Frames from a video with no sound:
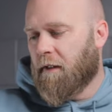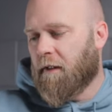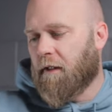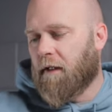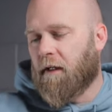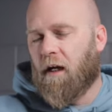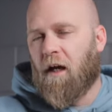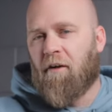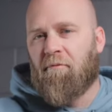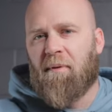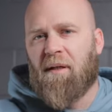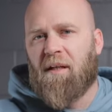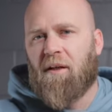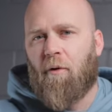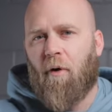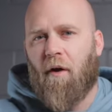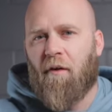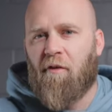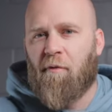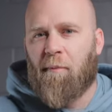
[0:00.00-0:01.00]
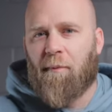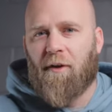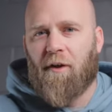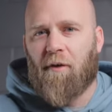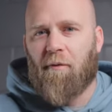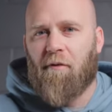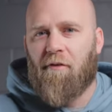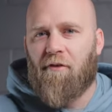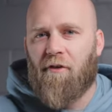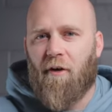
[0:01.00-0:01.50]
Uh, I've been quite
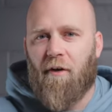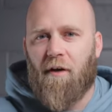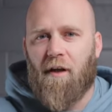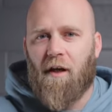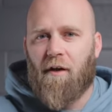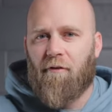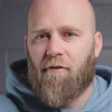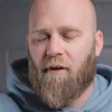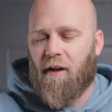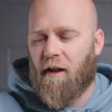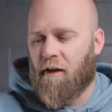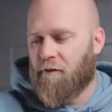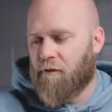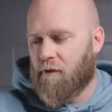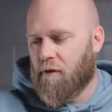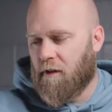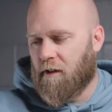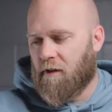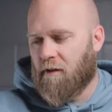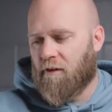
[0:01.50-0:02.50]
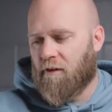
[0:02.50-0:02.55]
spoilt with Sony over the last few years,